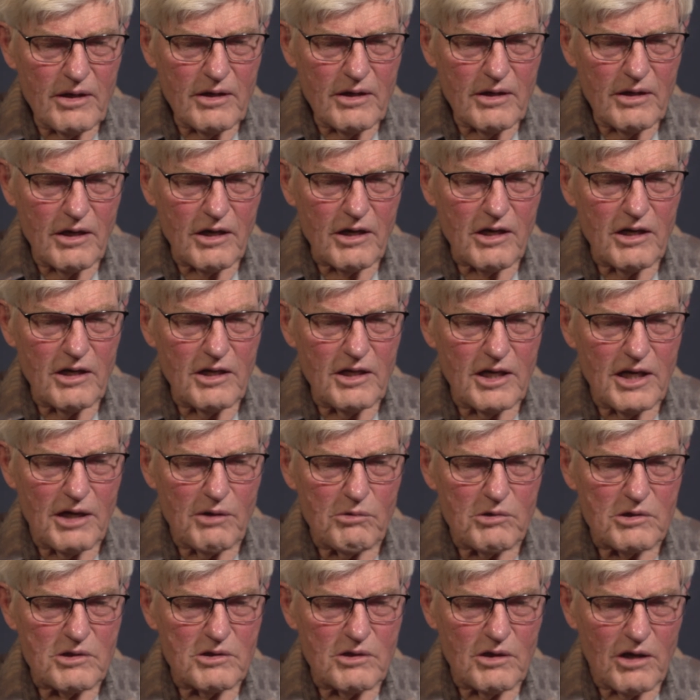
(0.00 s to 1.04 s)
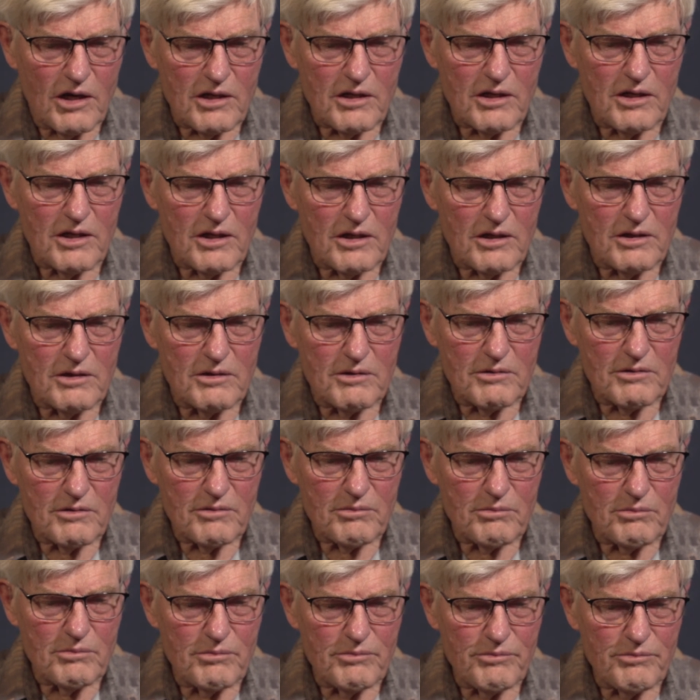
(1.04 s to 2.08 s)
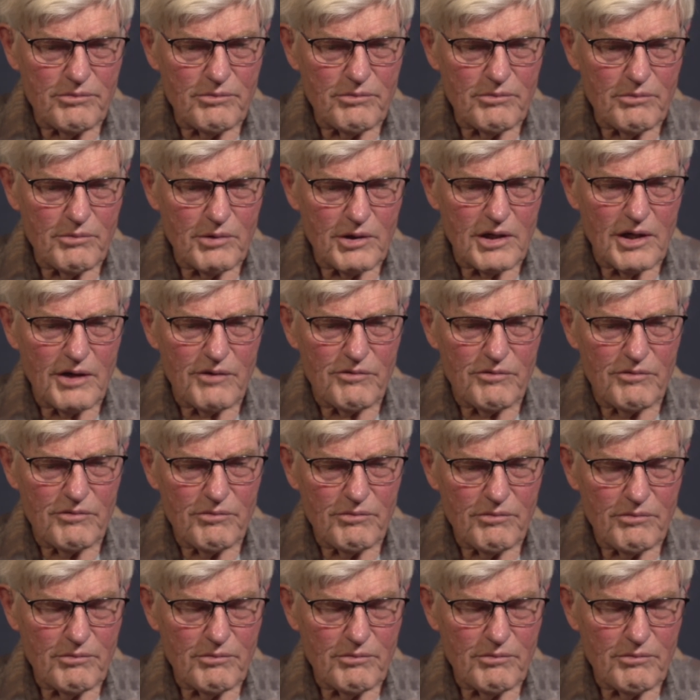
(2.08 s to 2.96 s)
luckily I was not there, but I've